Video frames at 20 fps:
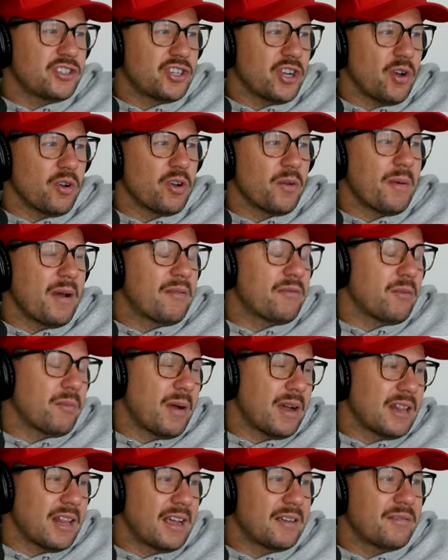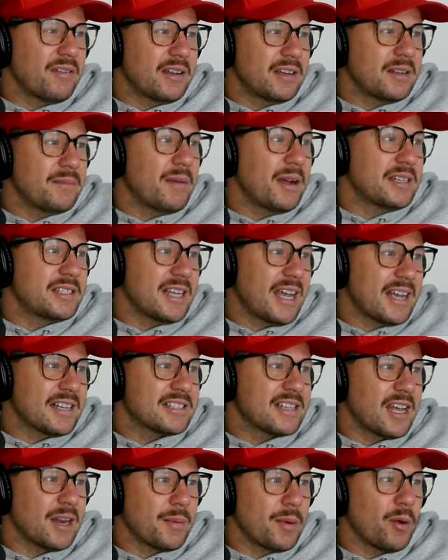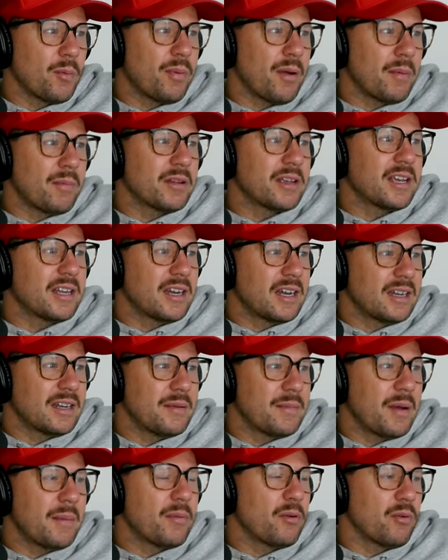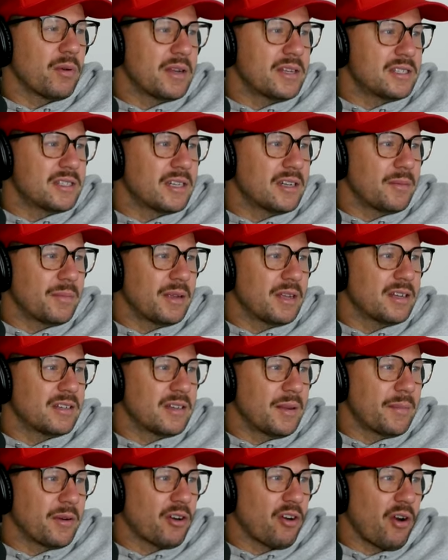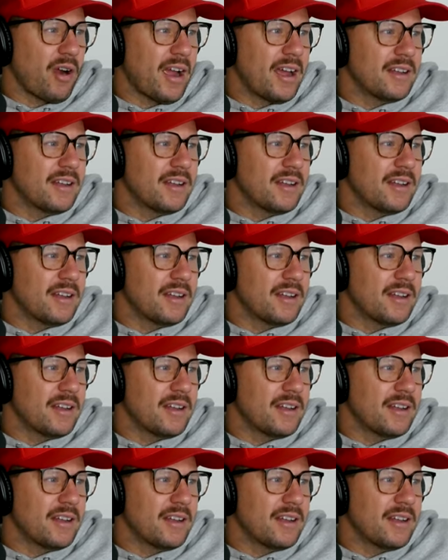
a joke about, for my life, I need my tax guy to be Republican. I need my barista to be a Democrat.